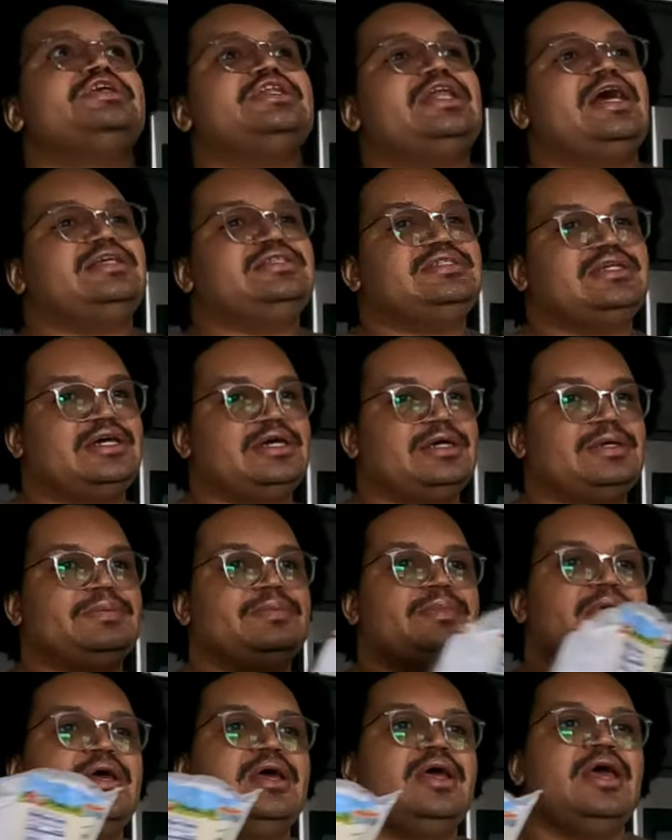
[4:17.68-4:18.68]
good last
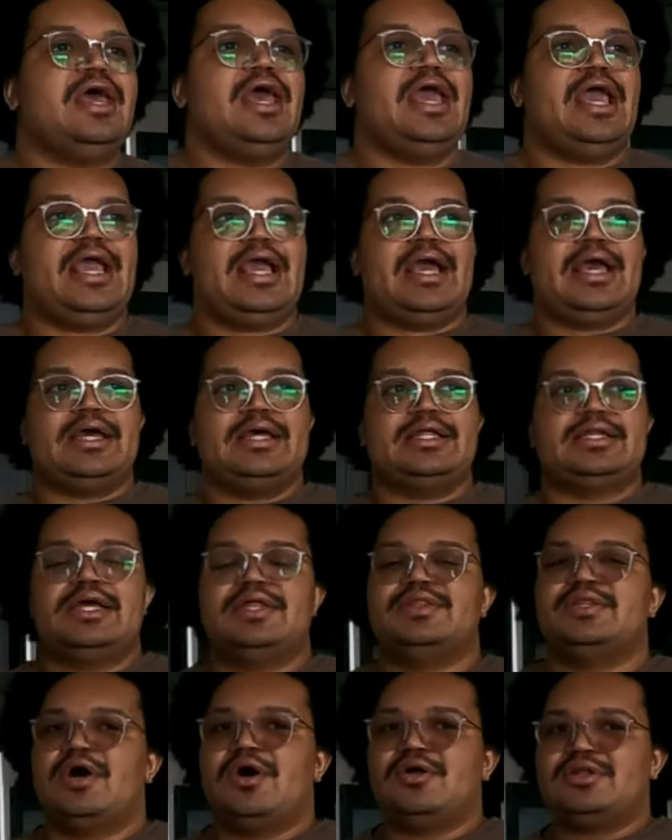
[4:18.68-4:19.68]
time. And
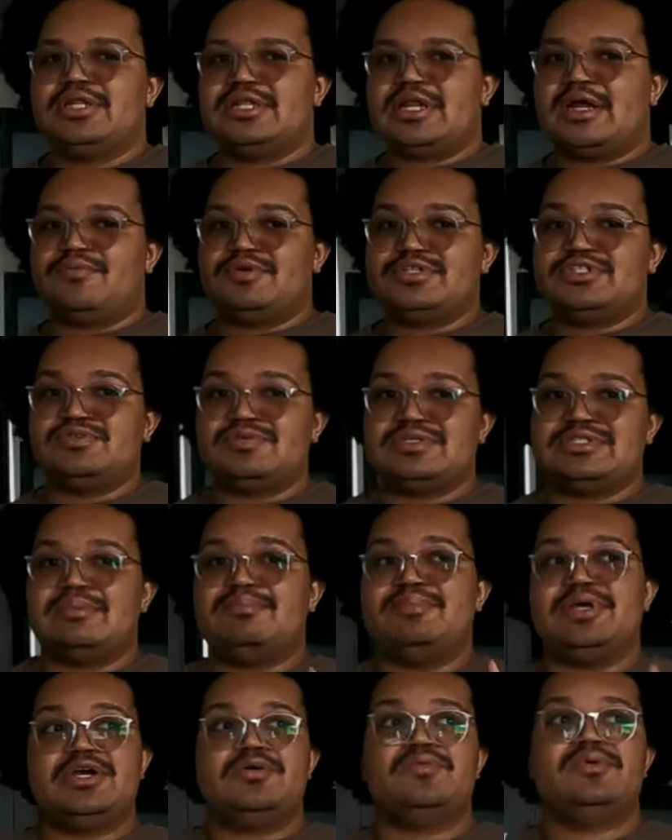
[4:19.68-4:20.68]
the Aldi that I went to was a
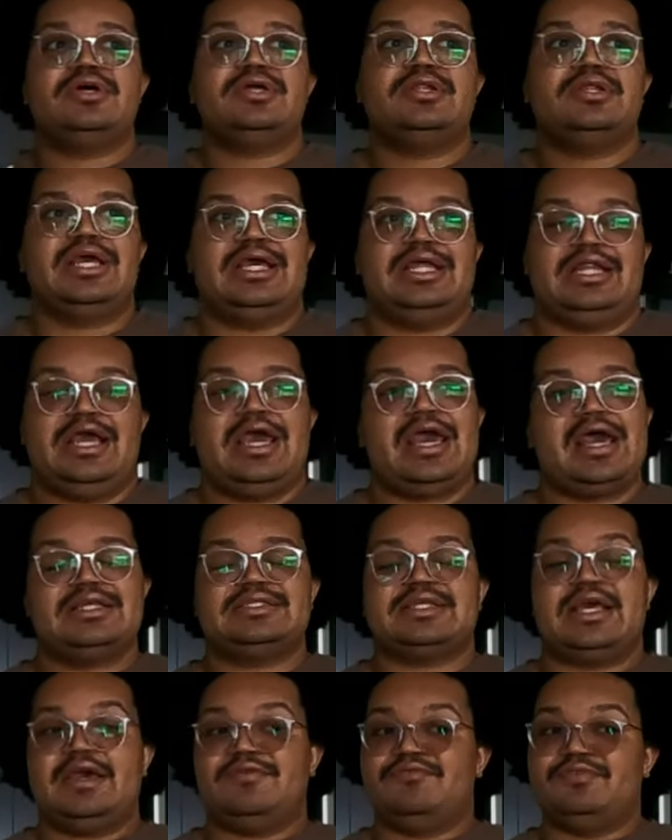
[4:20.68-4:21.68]
big one and it
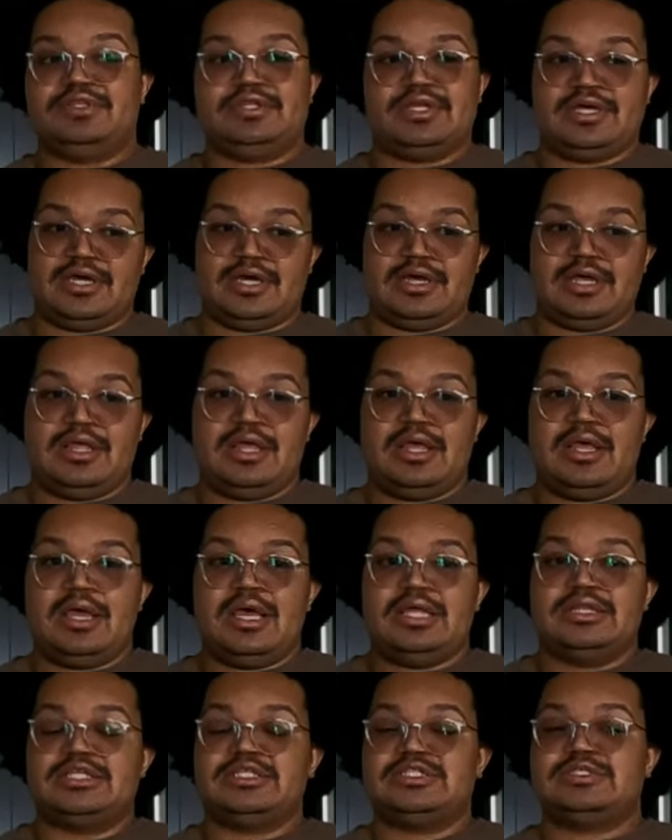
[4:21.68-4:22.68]
has everything.
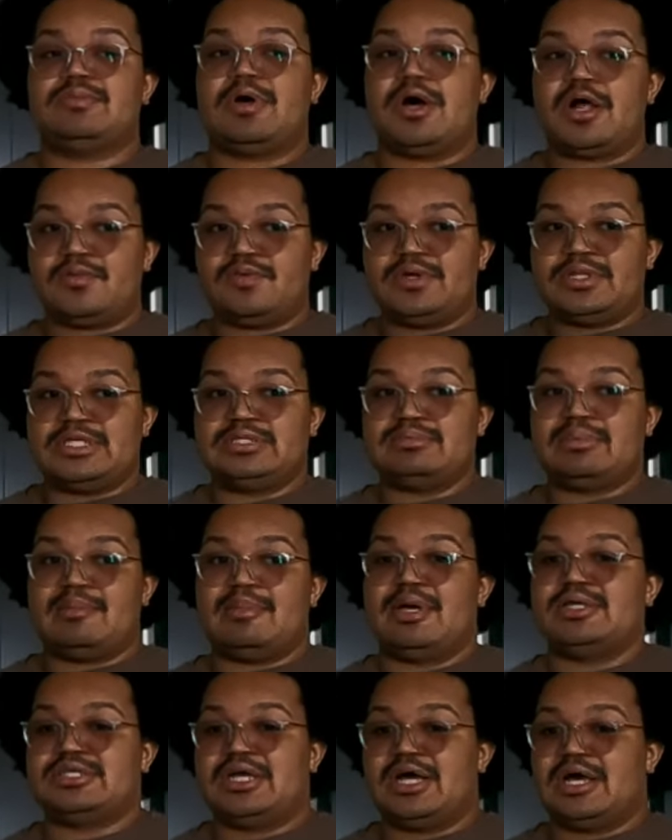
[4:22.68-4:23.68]
The small one that's by
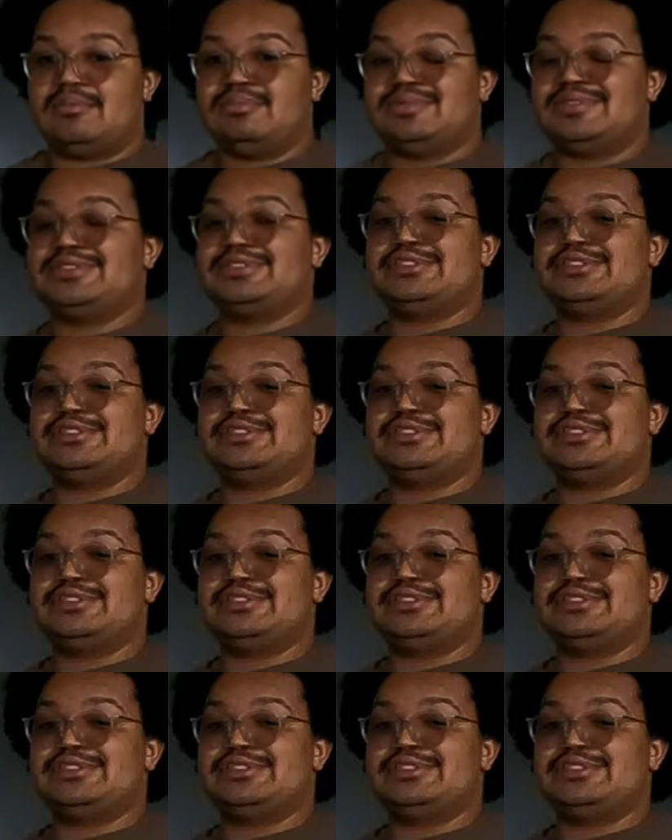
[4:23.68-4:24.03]
my job